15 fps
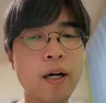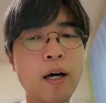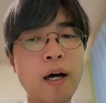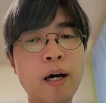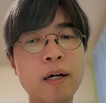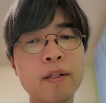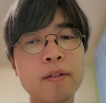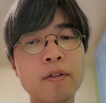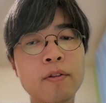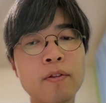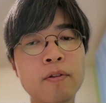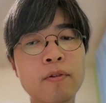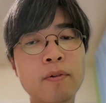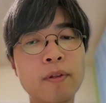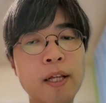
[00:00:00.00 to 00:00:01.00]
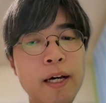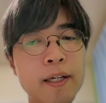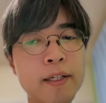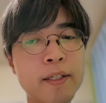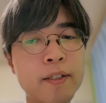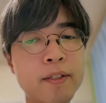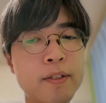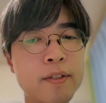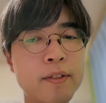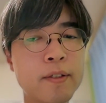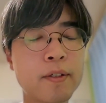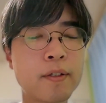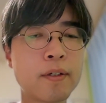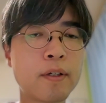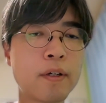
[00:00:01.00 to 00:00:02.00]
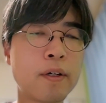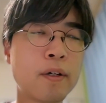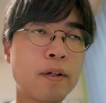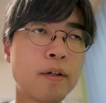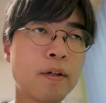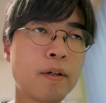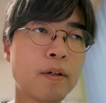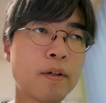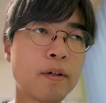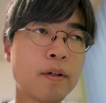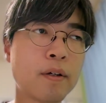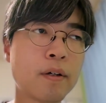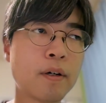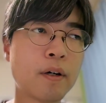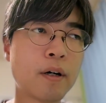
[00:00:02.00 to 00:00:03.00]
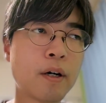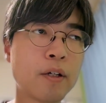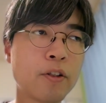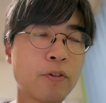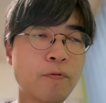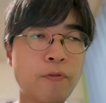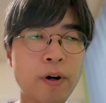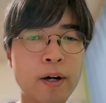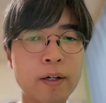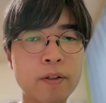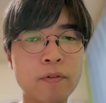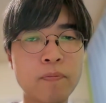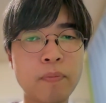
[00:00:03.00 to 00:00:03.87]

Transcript: And lines are defined